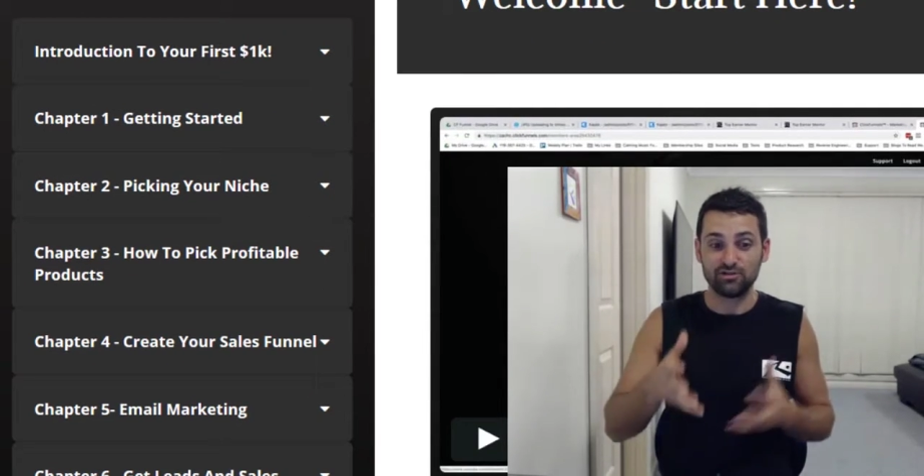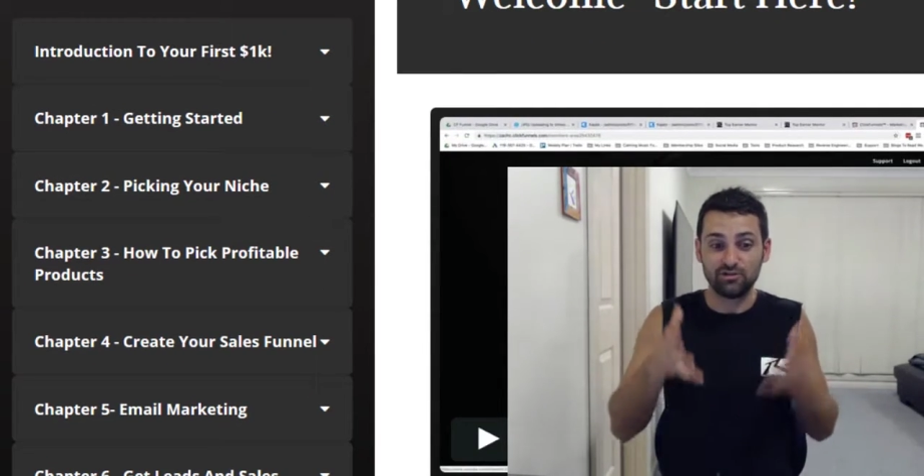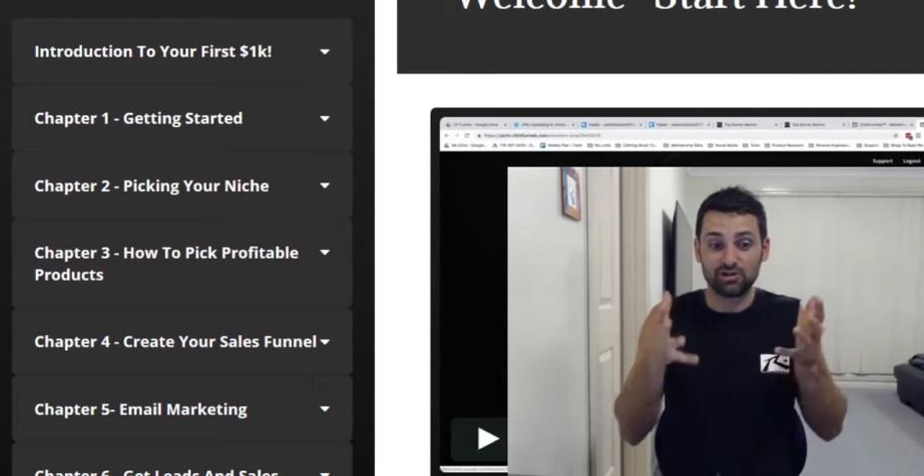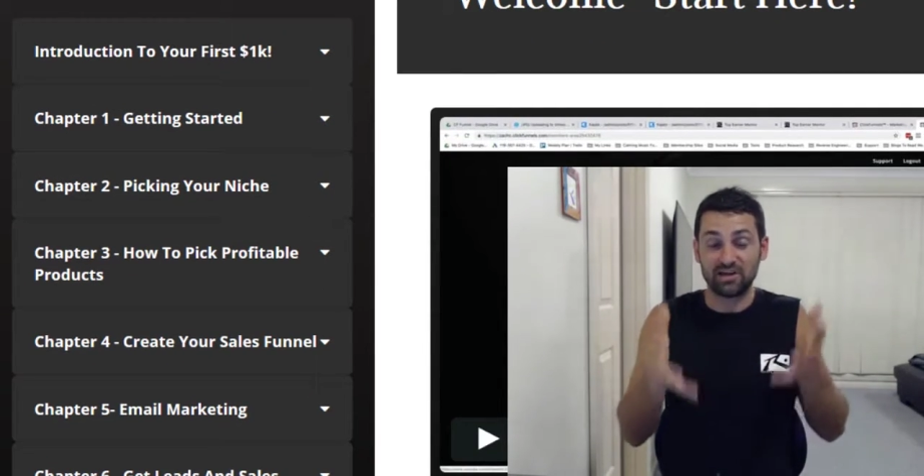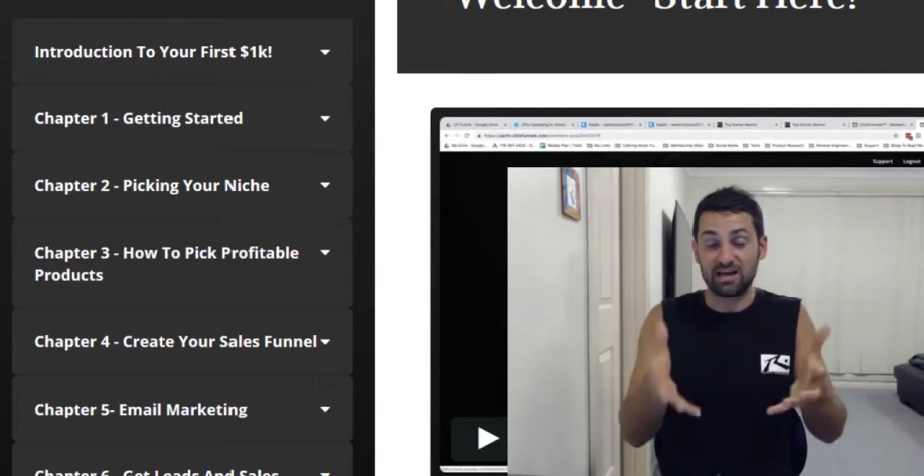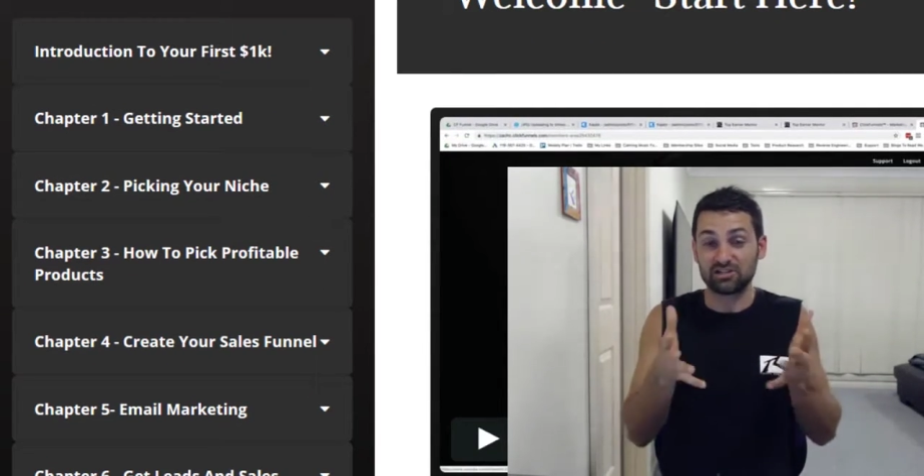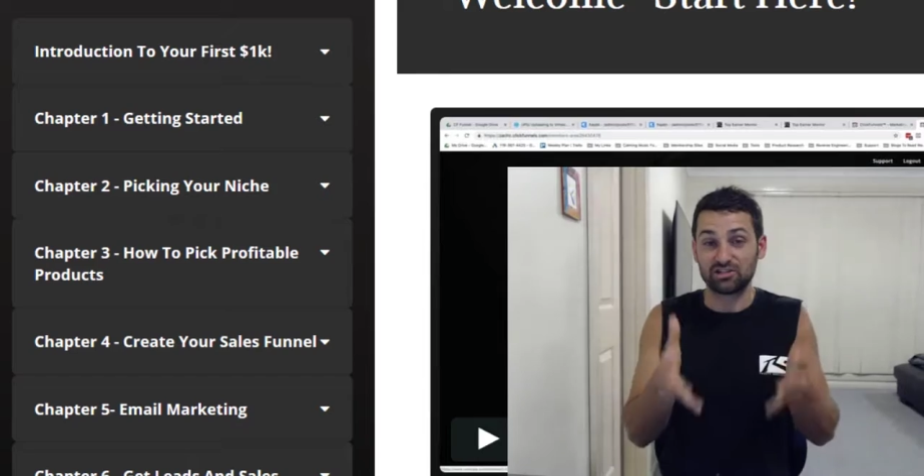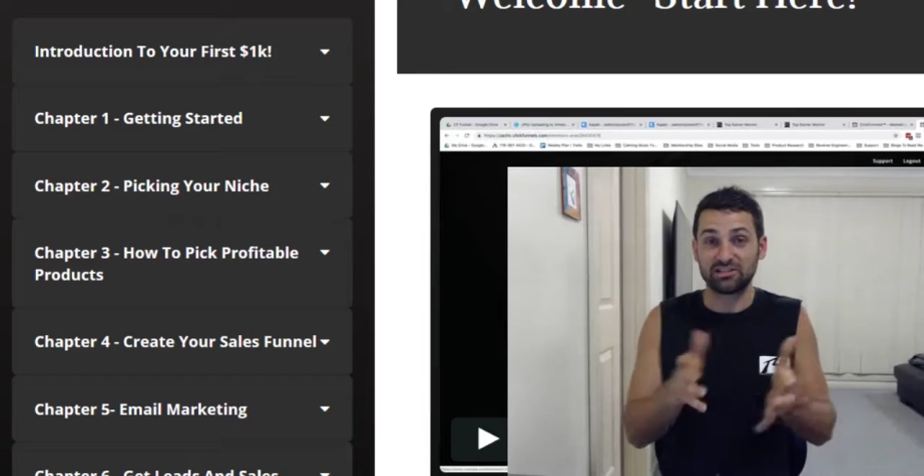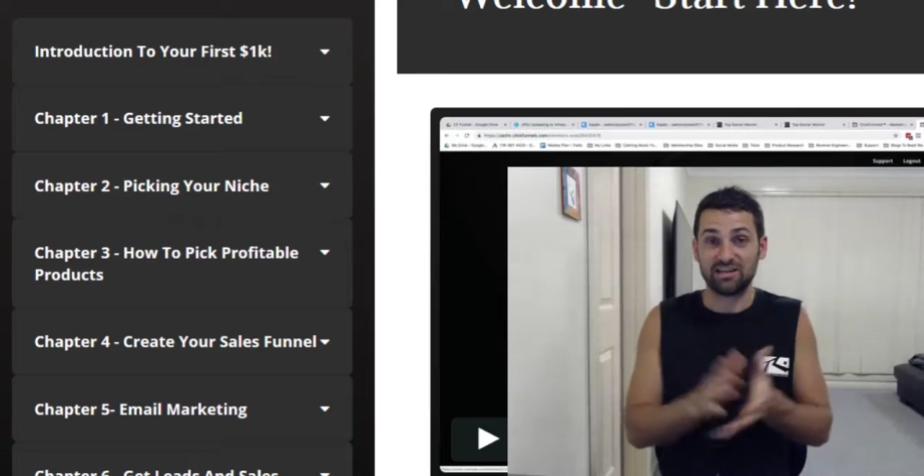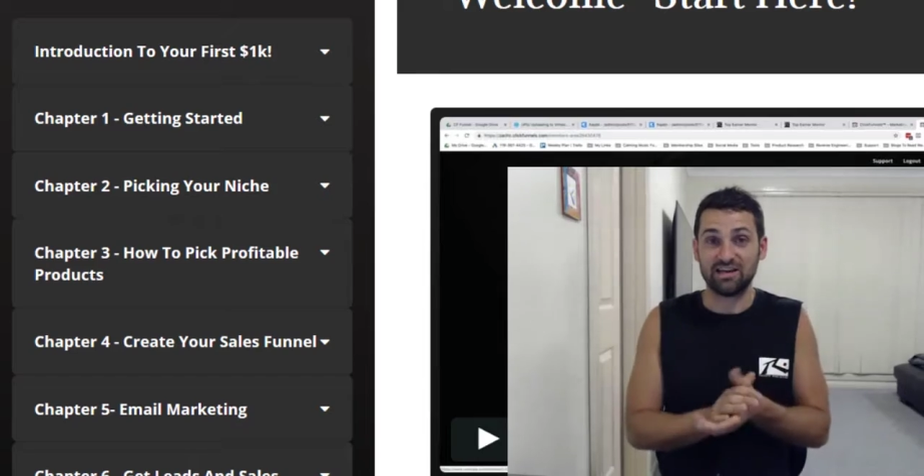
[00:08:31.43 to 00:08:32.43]
you can
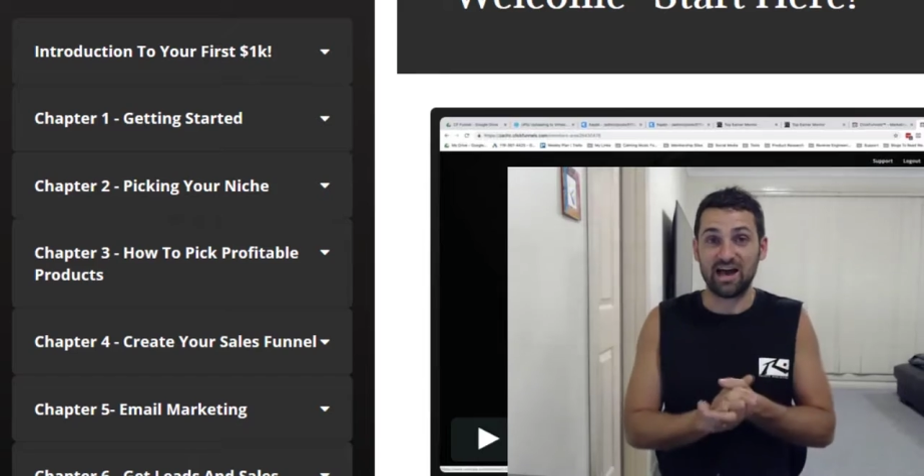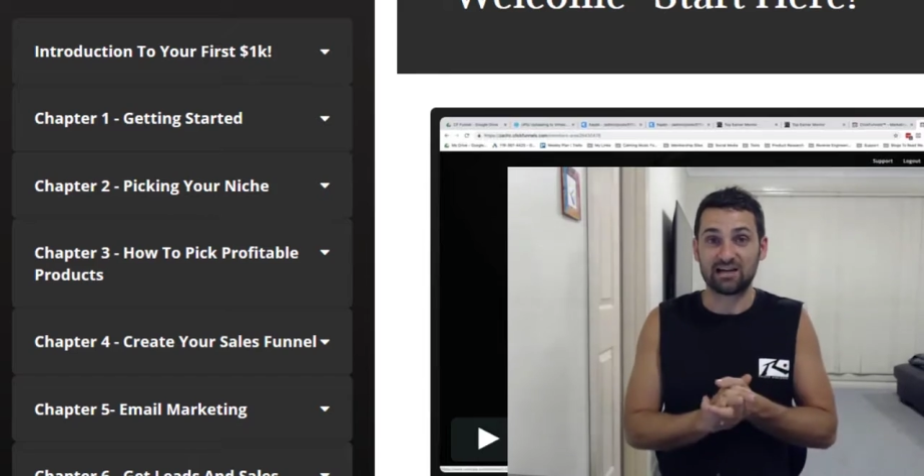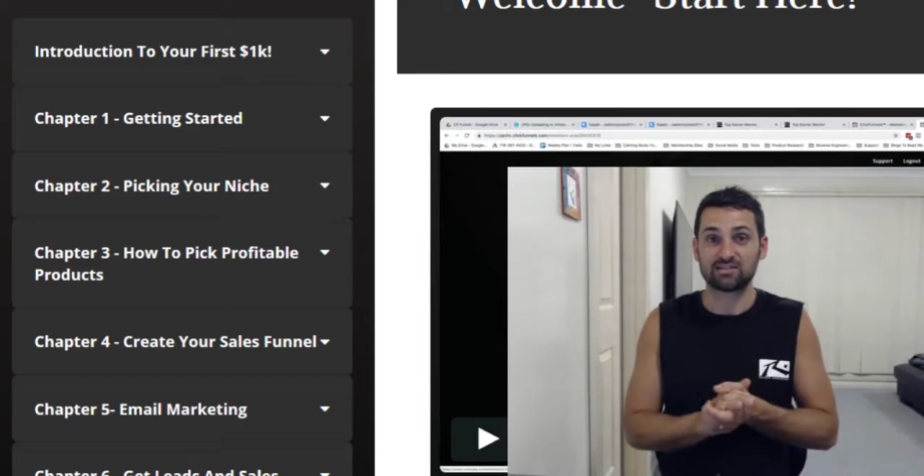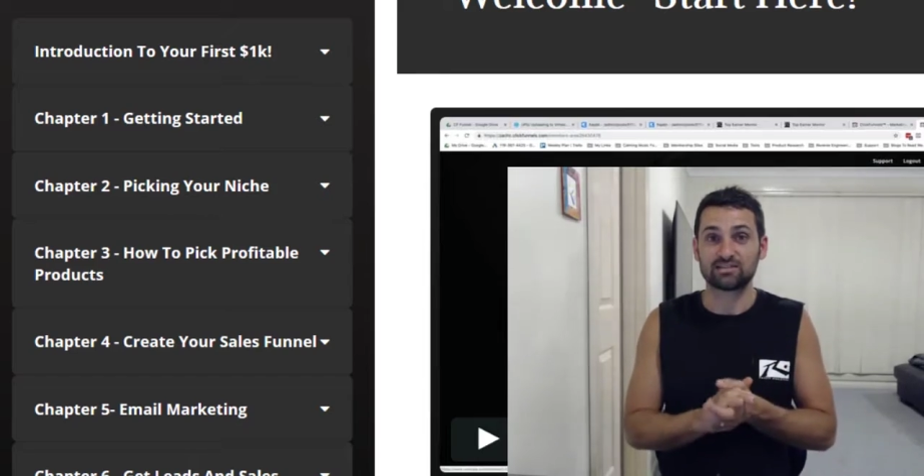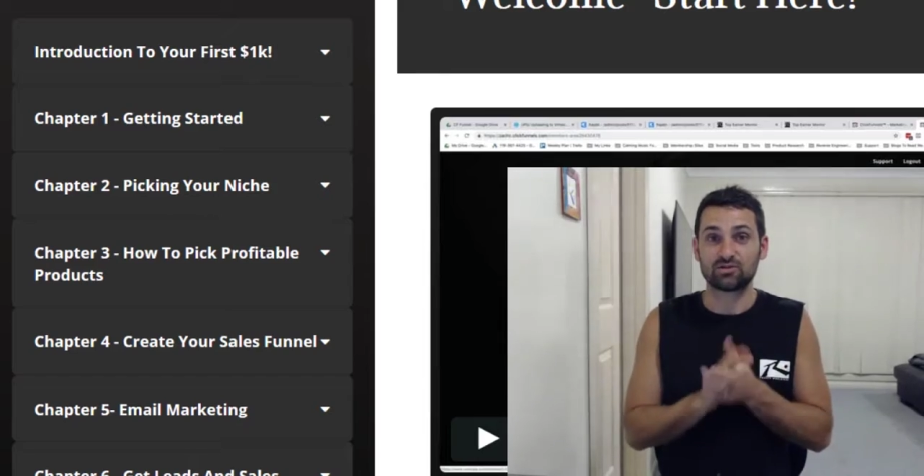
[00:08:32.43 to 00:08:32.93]
actually get access